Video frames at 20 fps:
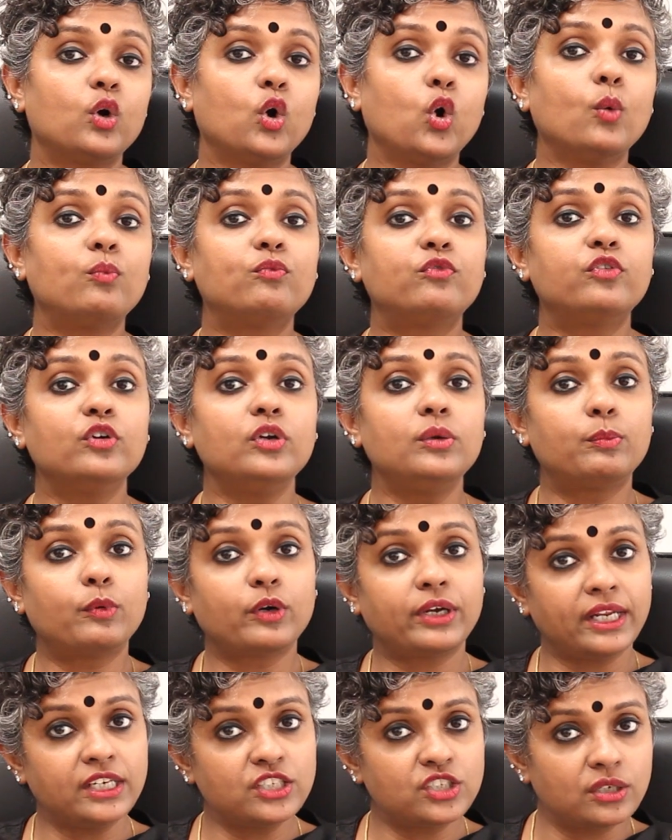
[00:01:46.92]
a hopeful
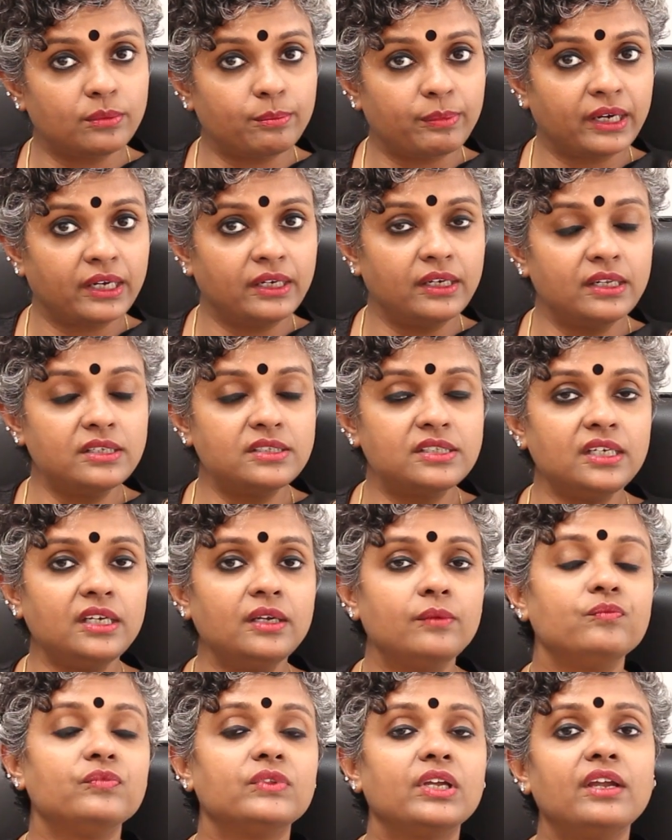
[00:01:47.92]
potential
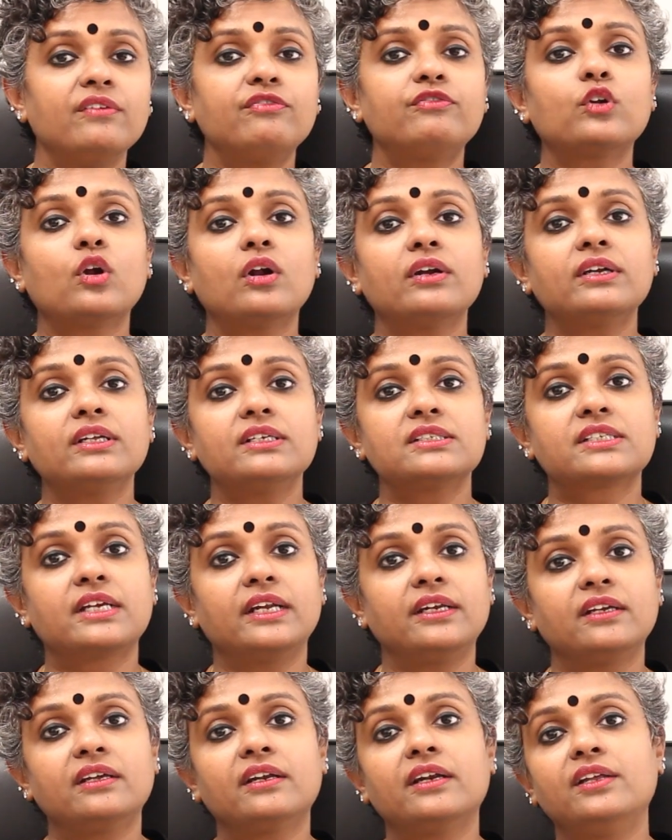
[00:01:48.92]
pregnancy. If not, it's
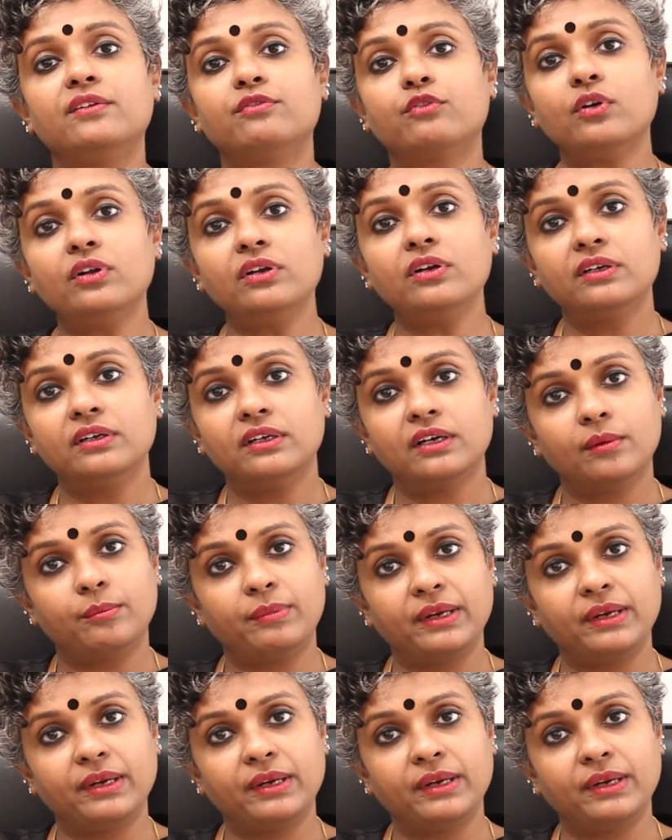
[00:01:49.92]
getting ready for a